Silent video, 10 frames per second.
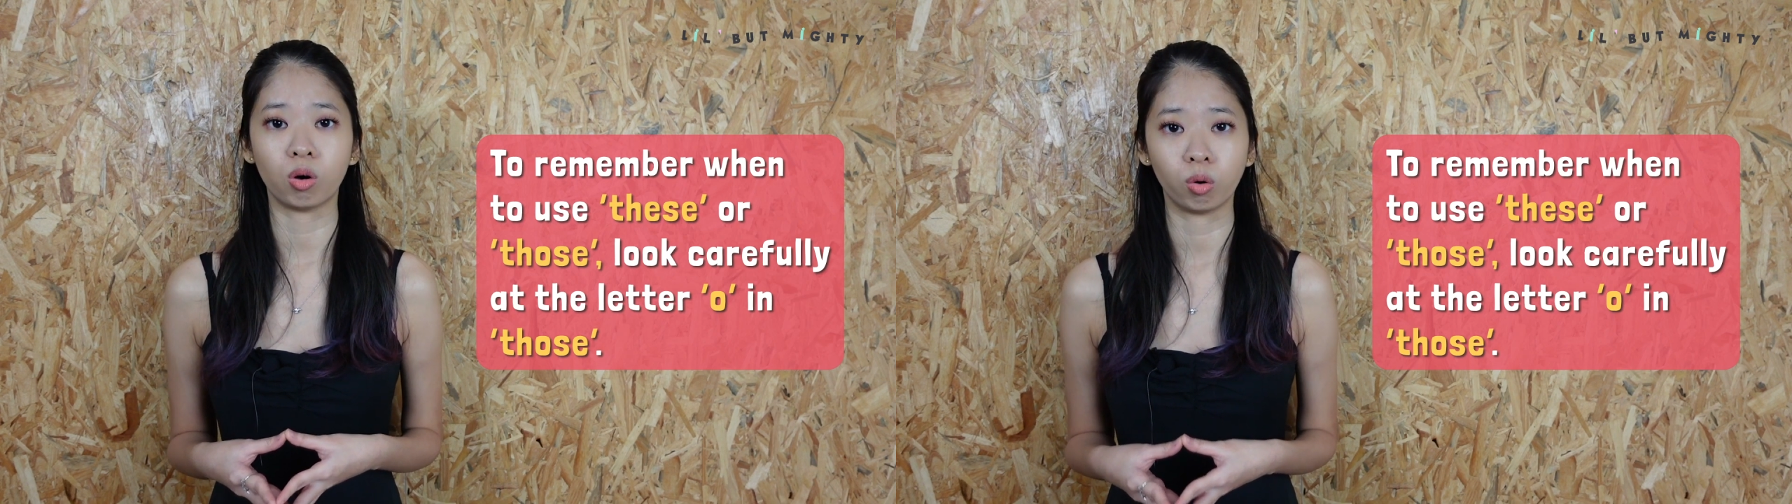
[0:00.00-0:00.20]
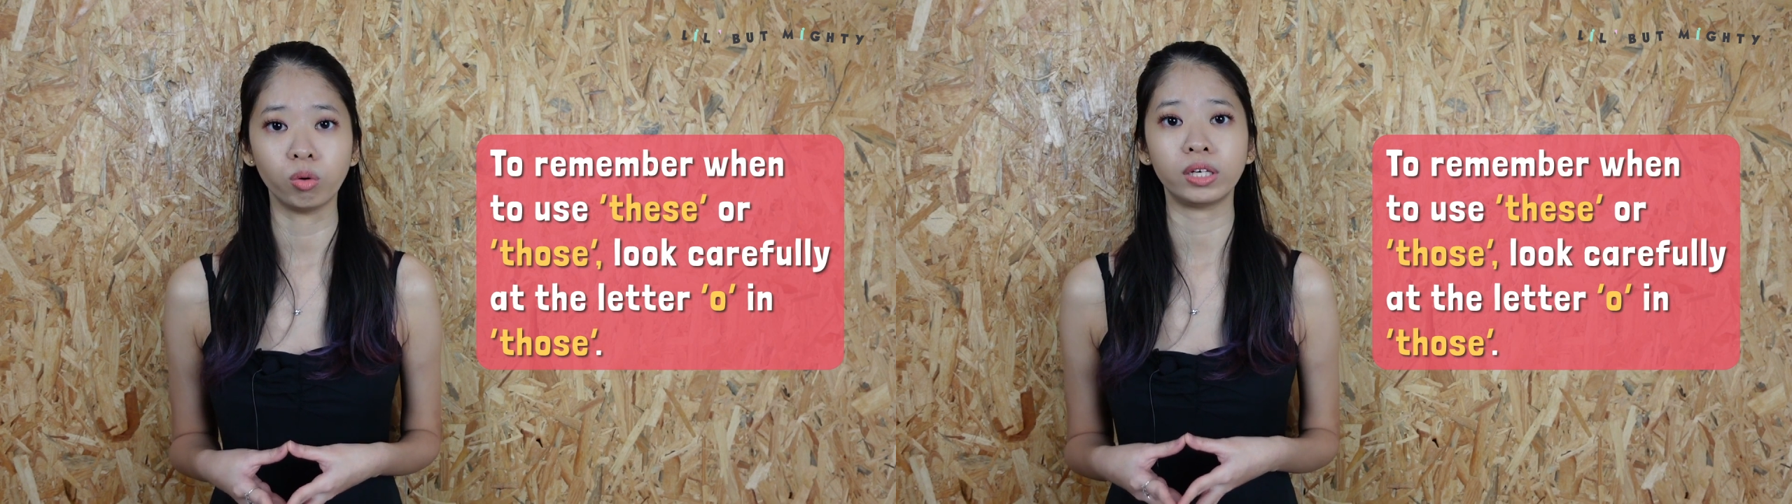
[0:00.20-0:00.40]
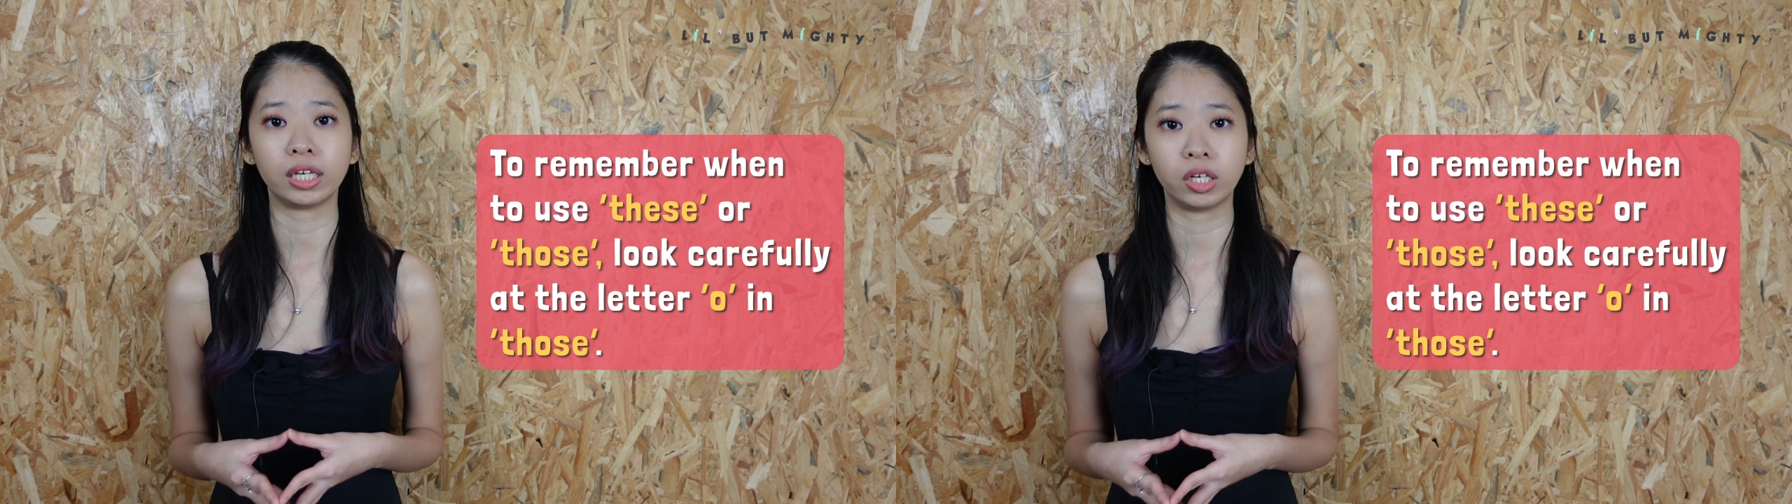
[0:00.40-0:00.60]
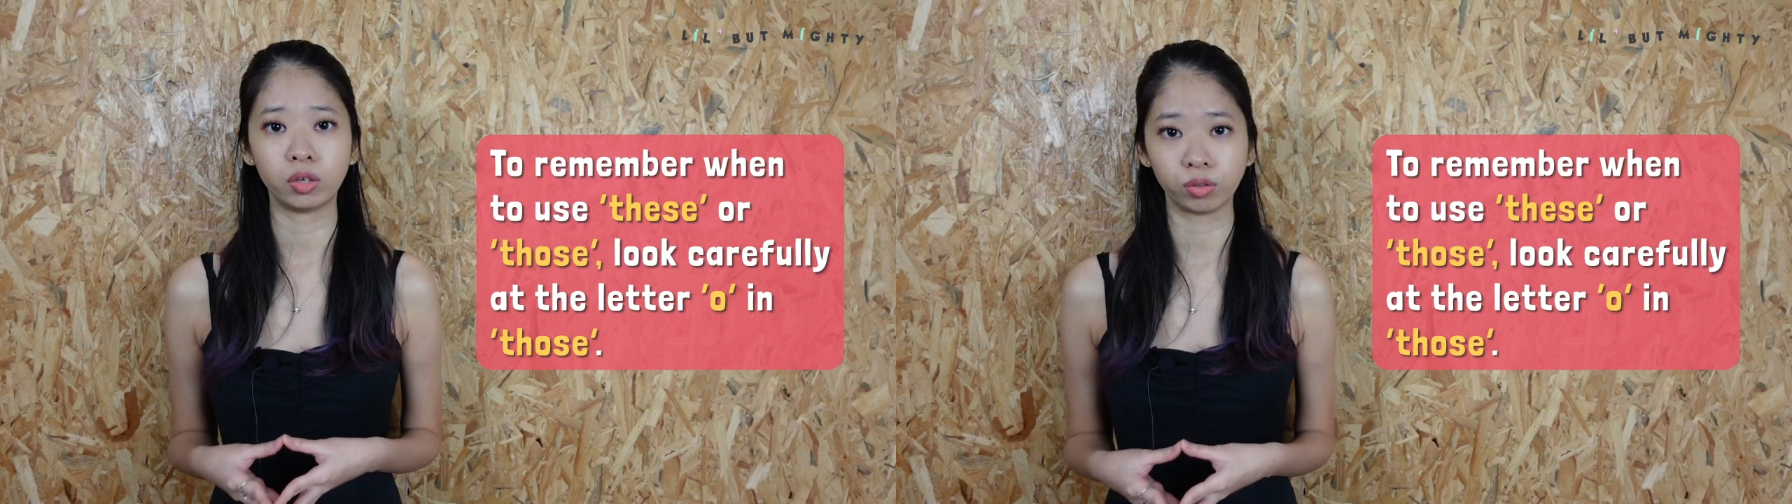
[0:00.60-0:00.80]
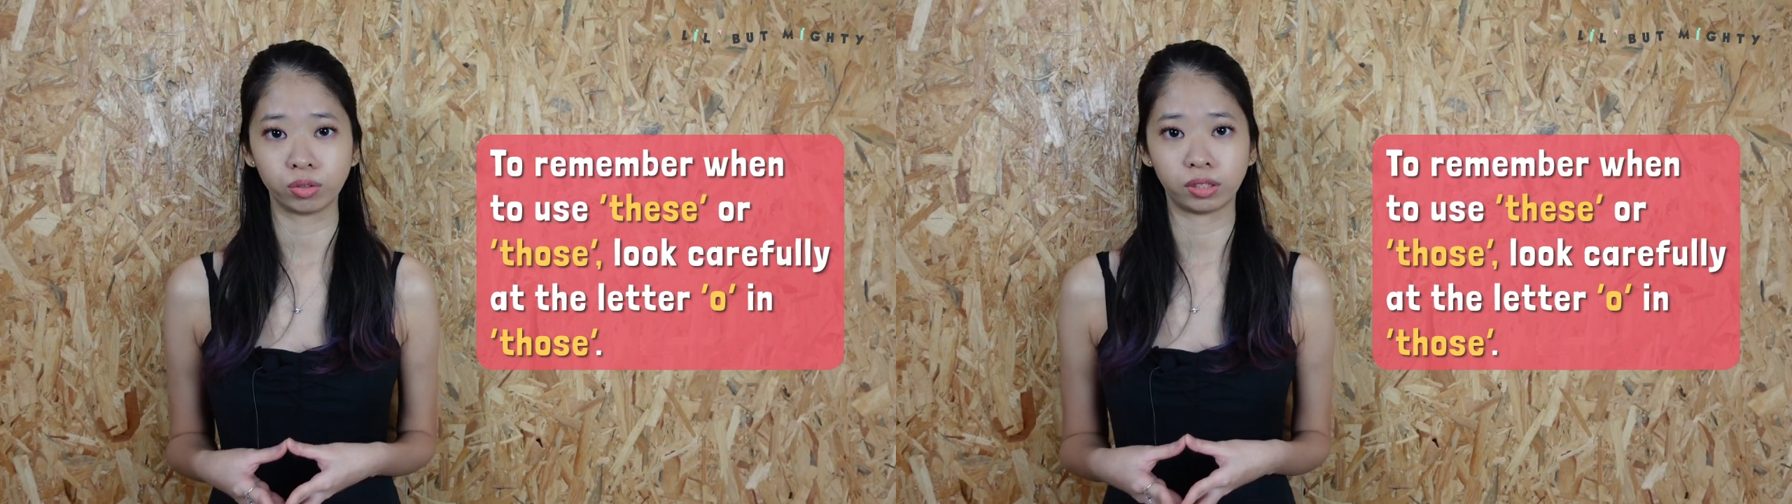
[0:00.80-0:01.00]
O in
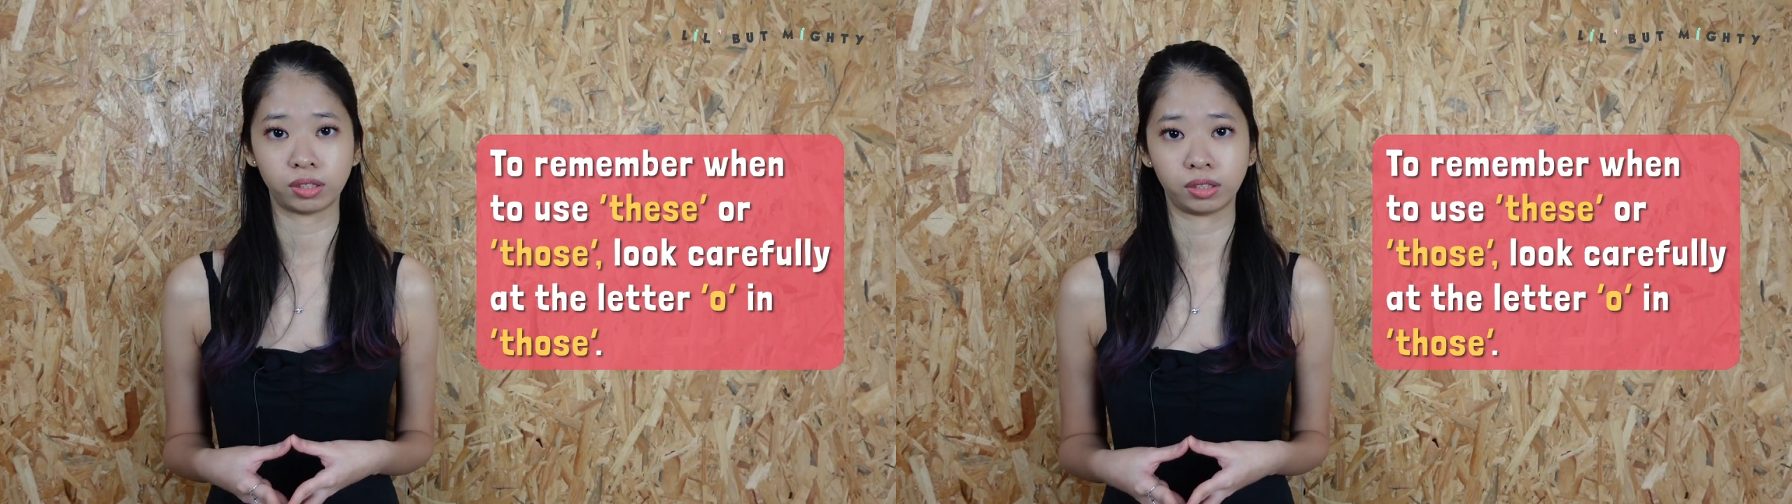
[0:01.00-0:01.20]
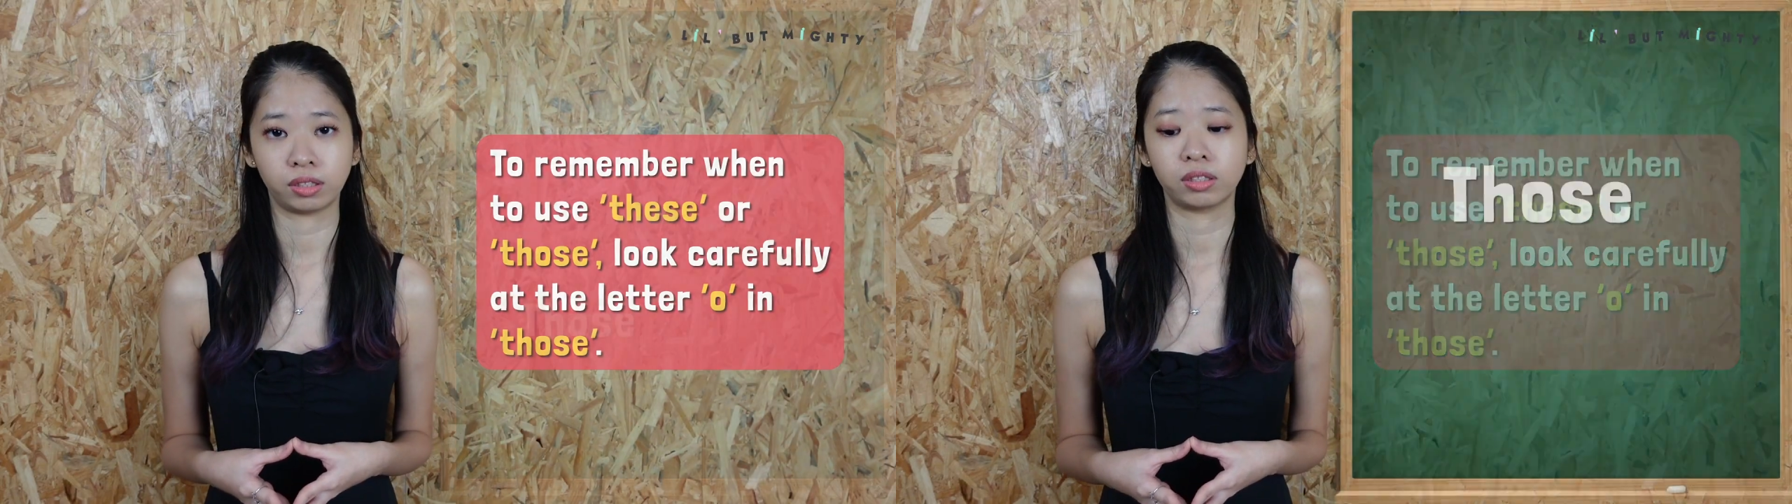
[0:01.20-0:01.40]
those.